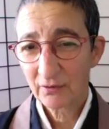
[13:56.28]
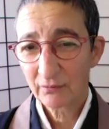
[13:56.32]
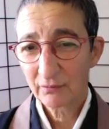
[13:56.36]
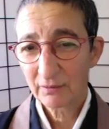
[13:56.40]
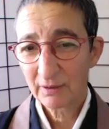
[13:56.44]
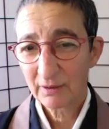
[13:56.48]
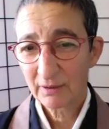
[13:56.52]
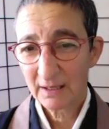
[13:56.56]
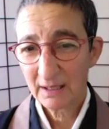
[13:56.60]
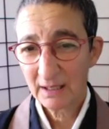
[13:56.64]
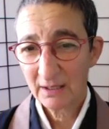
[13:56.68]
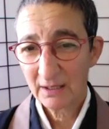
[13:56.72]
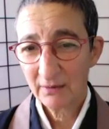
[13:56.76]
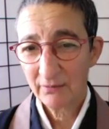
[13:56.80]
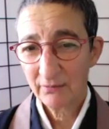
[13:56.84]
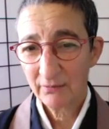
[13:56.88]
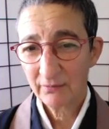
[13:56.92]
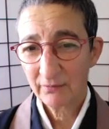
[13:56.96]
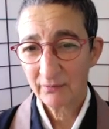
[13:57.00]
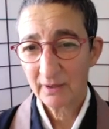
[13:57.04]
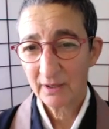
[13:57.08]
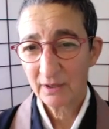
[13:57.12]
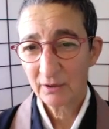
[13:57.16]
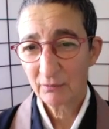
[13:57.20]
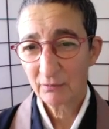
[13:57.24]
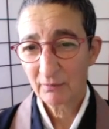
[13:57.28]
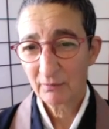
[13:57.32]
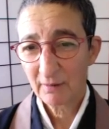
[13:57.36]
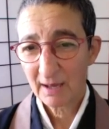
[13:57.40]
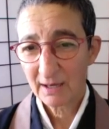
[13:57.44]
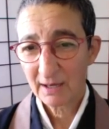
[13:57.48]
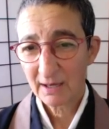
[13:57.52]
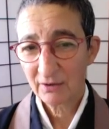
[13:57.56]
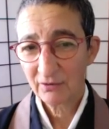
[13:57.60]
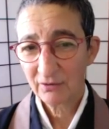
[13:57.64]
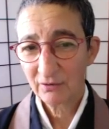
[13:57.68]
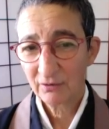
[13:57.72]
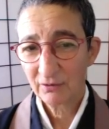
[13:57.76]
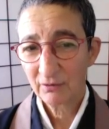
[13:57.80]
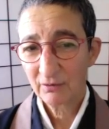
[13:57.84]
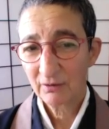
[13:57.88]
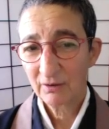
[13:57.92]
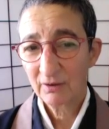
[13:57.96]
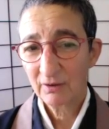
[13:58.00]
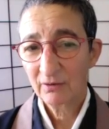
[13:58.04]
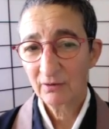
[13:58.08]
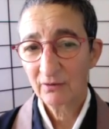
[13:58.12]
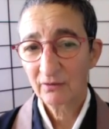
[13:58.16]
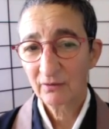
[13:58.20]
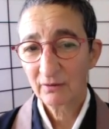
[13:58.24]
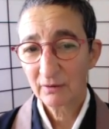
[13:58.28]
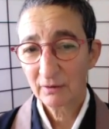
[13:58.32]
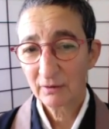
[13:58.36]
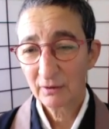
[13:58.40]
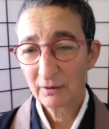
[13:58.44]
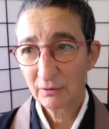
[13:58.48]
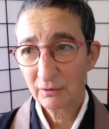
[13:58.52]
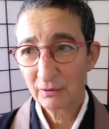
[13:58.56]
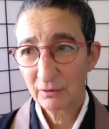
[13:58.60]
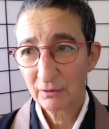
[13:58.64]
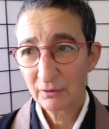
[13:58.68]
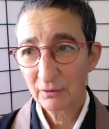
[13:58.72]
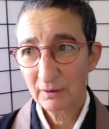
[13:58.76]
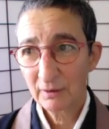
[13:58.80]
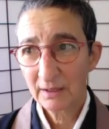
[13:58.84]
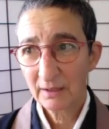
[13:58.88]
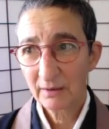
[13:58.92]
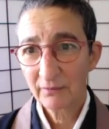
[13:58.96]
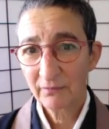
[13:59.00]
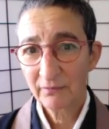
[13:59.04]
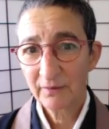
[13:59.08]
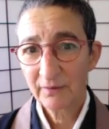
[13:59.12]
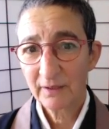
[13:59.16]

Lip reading: And out of a sense of relief and gratitude,